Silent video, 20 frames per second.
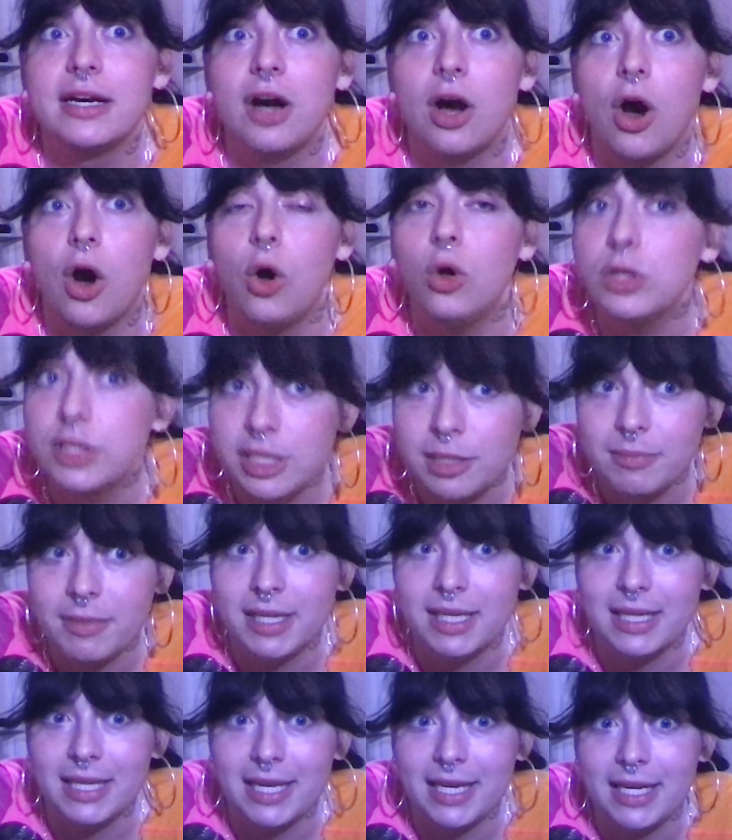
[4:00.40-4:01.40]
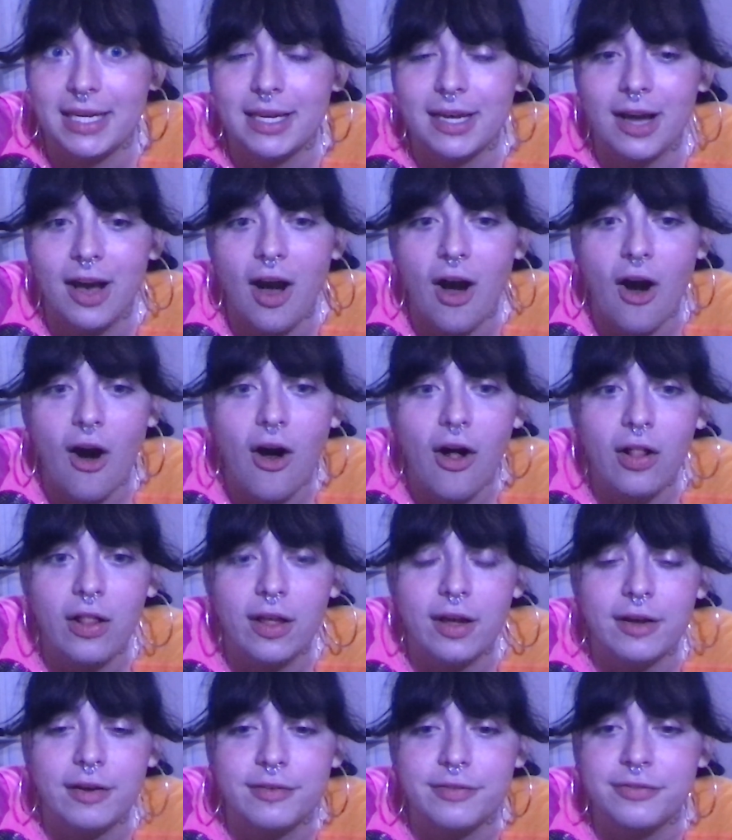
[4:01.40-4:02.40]
ultimately, all
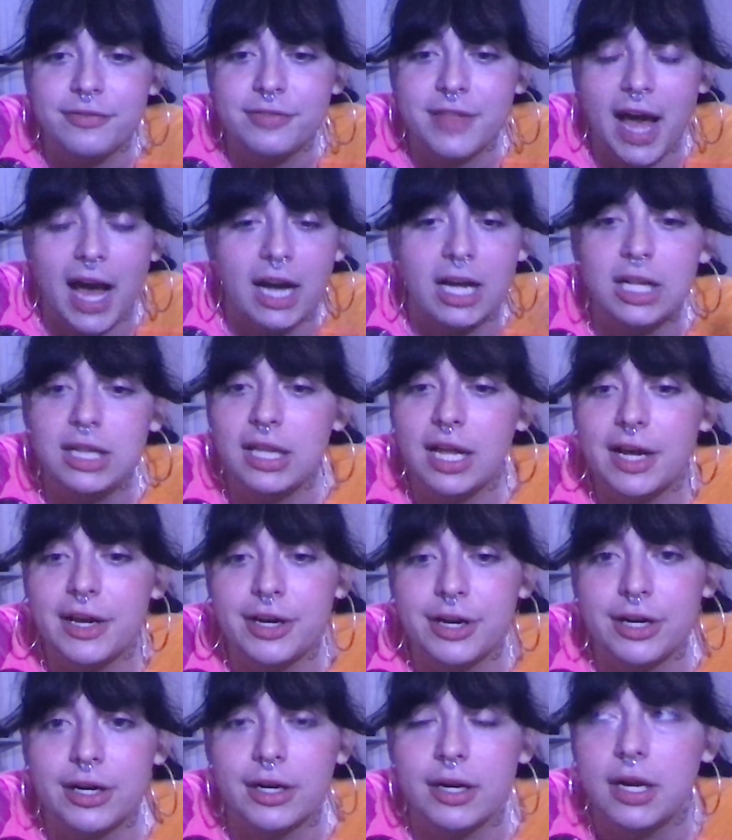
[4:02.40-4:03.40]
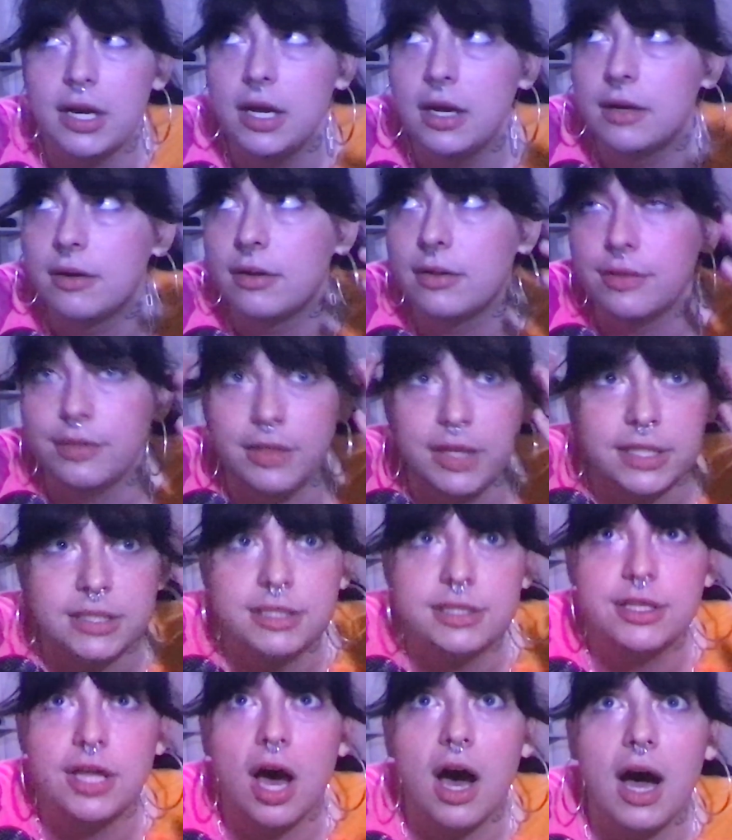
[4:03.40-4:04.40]
of that clutter, these
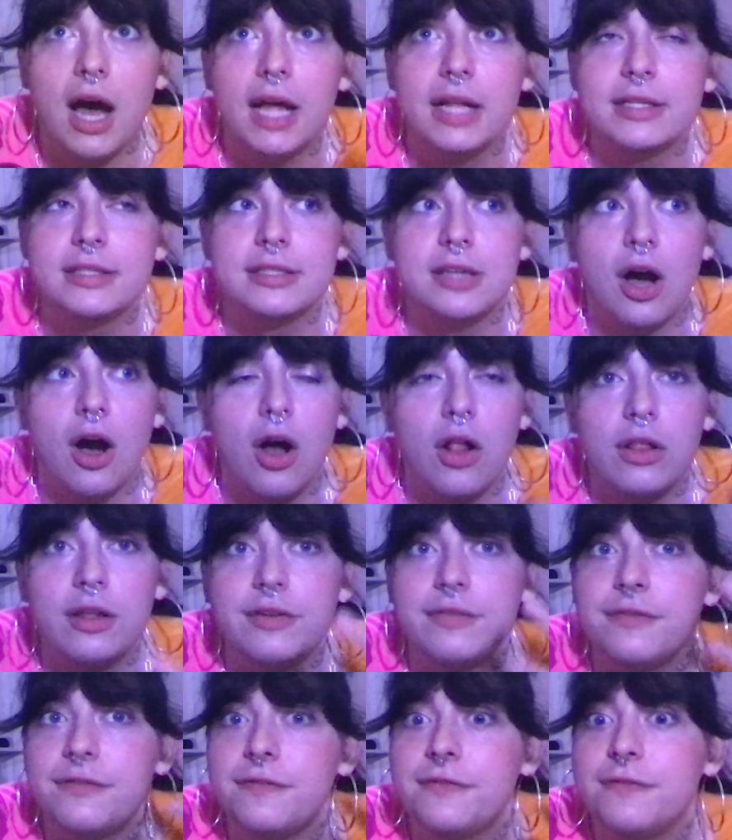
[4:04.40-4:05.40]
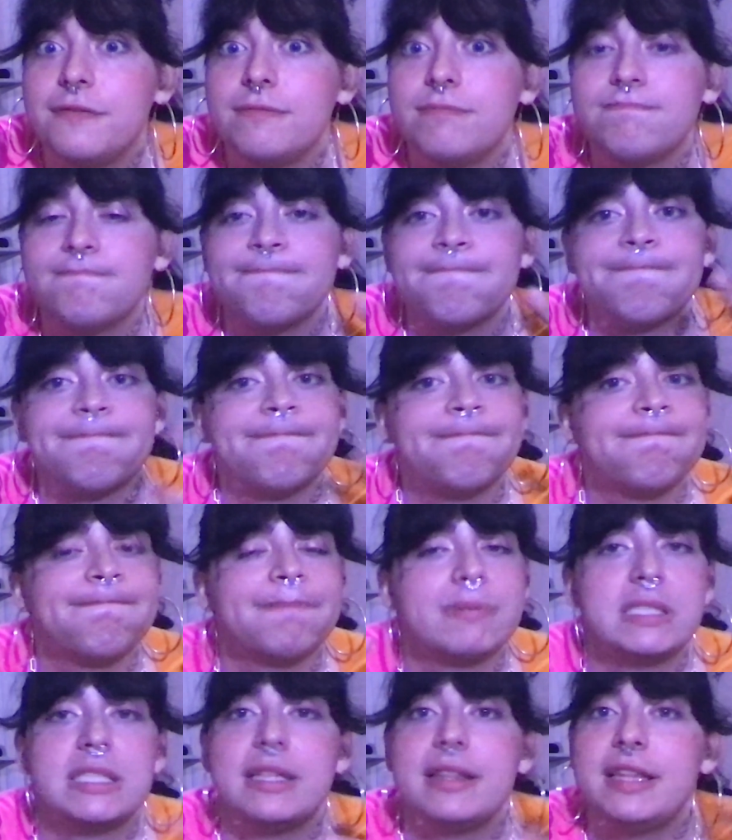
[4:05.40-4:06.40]
thoughts, all of
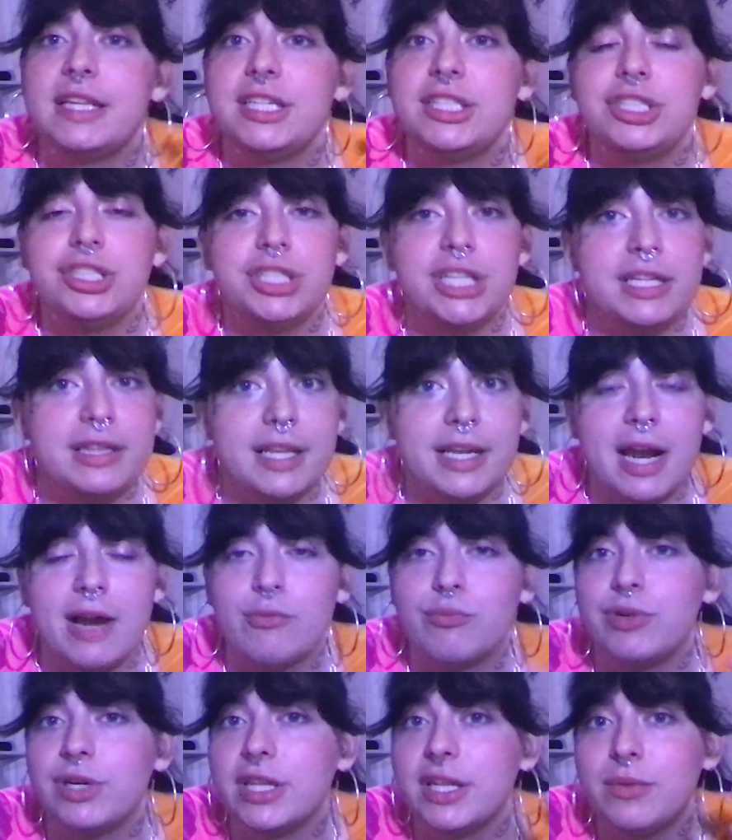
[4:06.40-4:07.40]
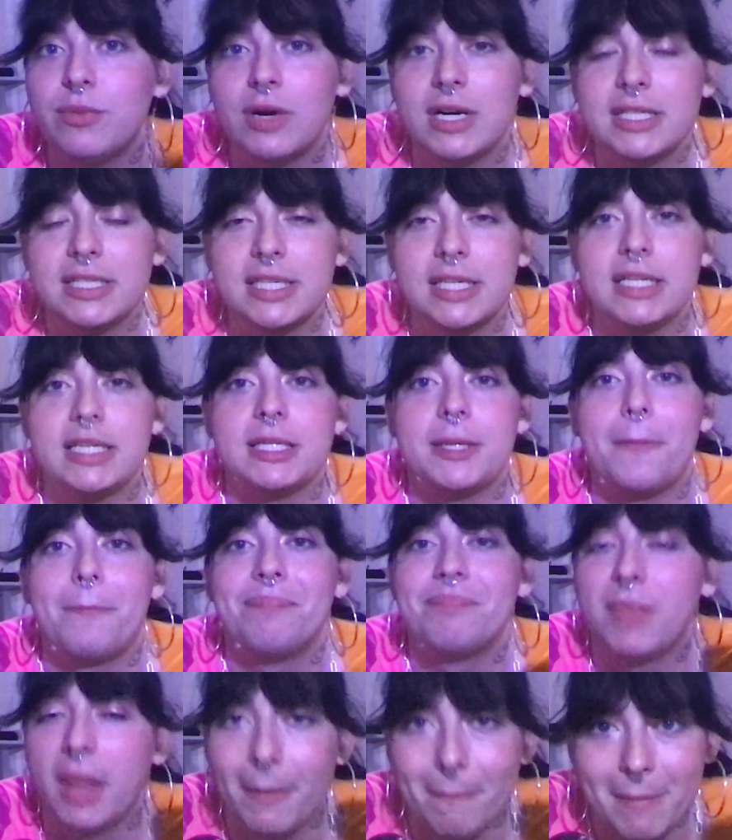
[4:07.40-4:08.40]
this shit that I really wasn't
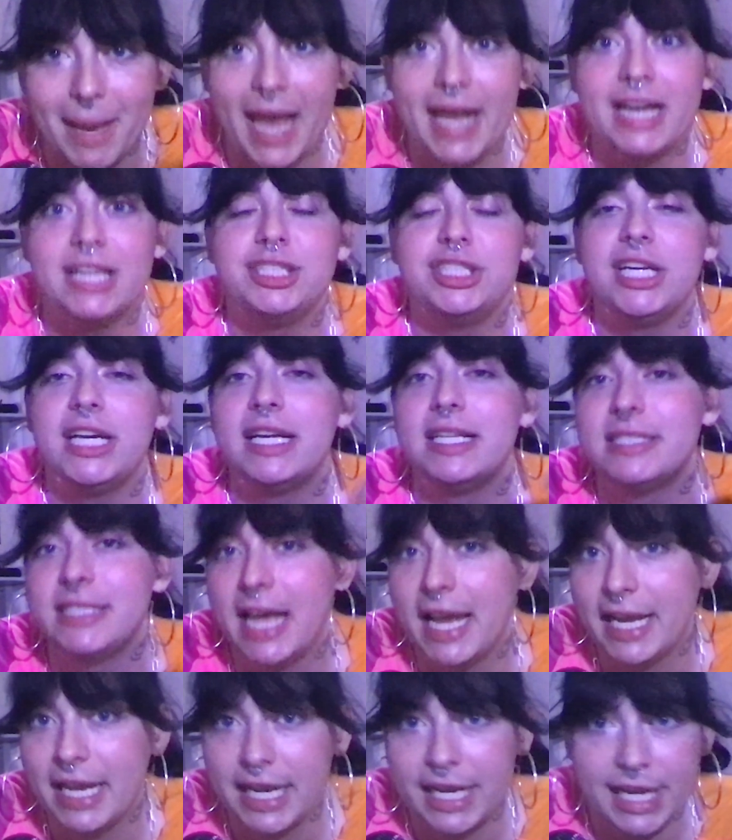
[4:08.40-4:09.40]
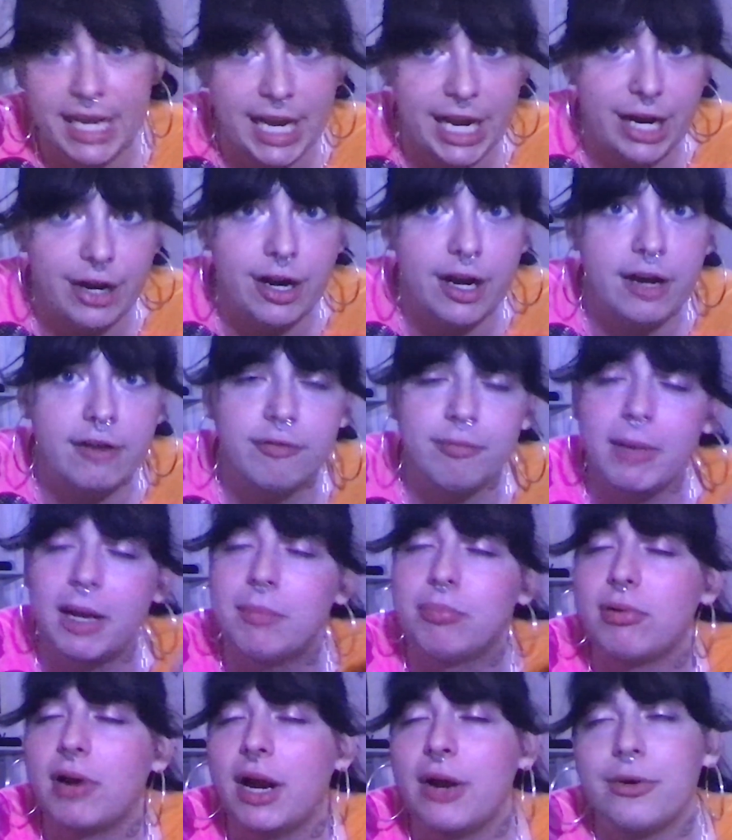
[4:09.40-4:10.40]
managing and taking care of my
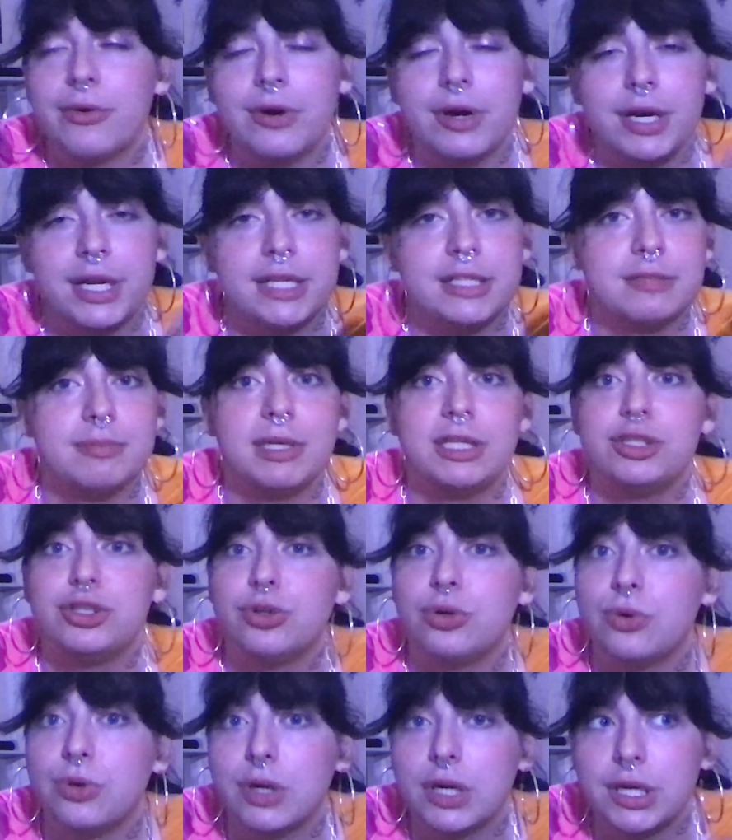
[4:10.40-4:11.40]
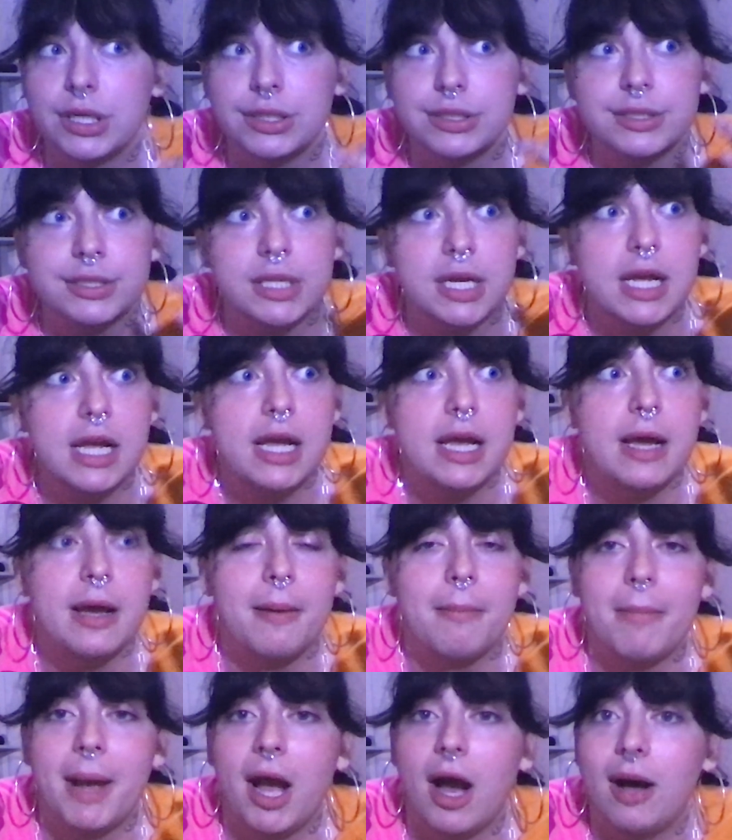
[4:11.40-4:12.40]
priorities, my chores,
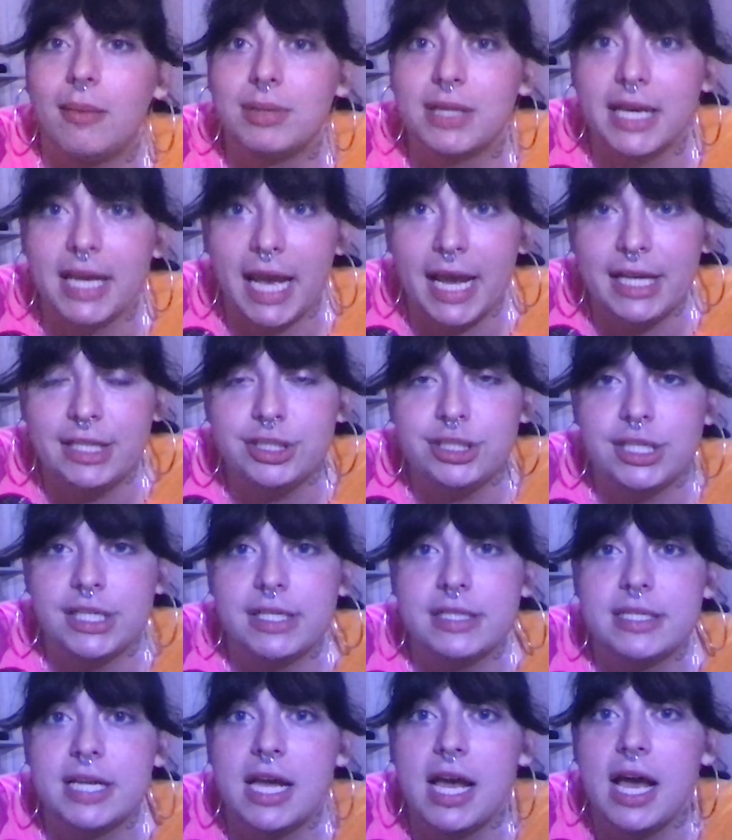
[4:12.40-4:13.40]
my obligations